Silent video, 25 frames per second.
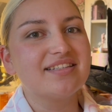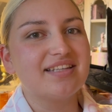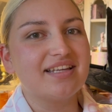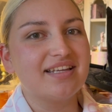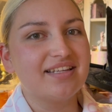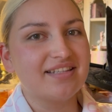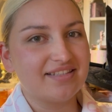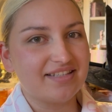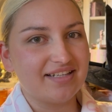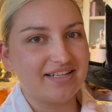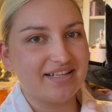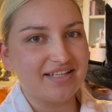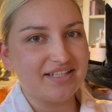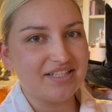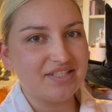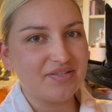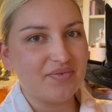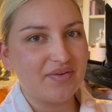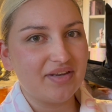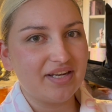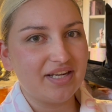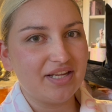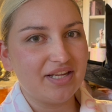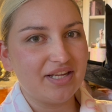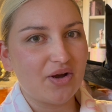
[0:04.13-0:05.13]
In today's
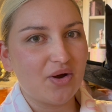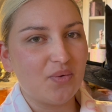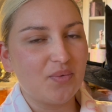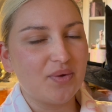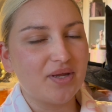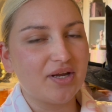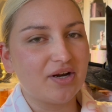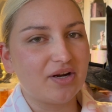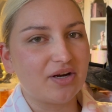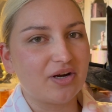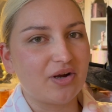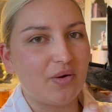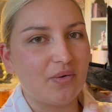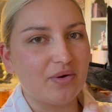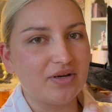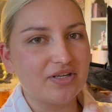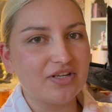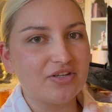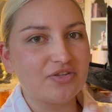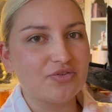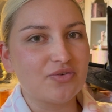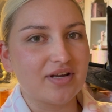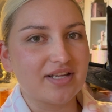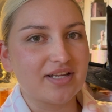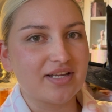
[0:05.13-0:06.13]
video we are going to
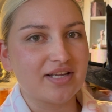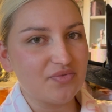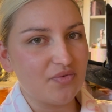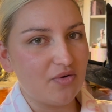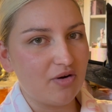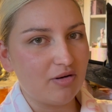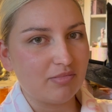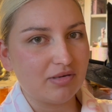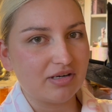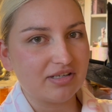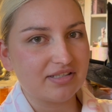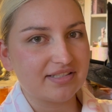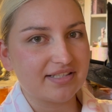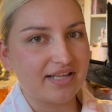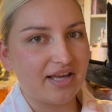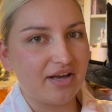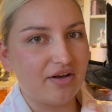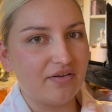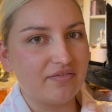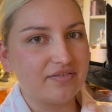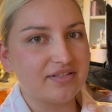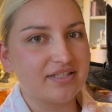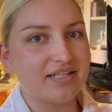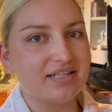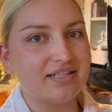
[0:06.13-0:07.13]
transform
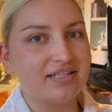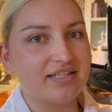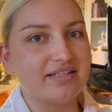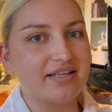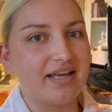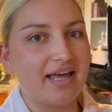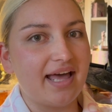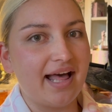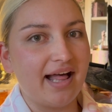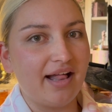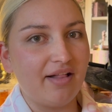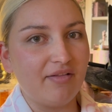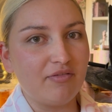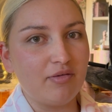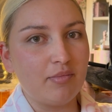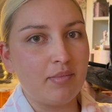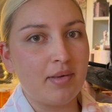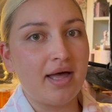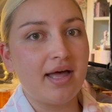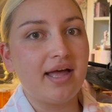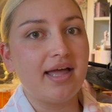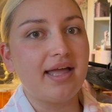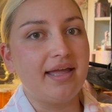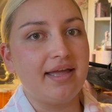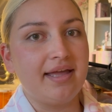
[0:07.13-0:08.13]
ourselves into
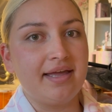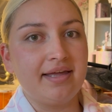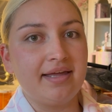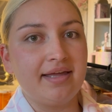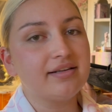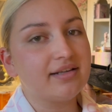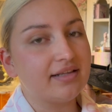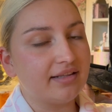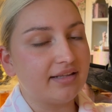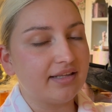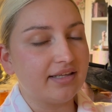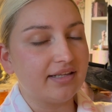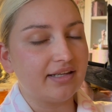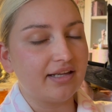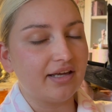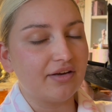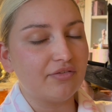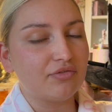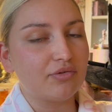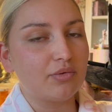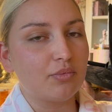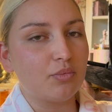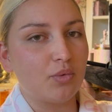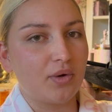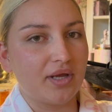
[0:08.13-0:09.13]
Elphaba and Glinda
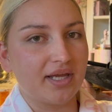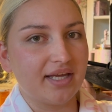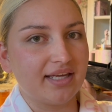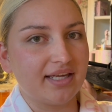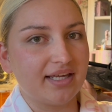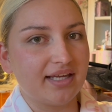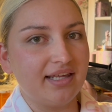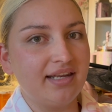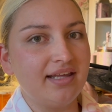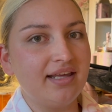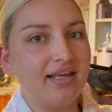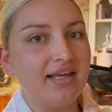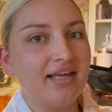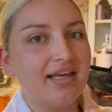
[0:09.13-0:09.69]
from Wicked,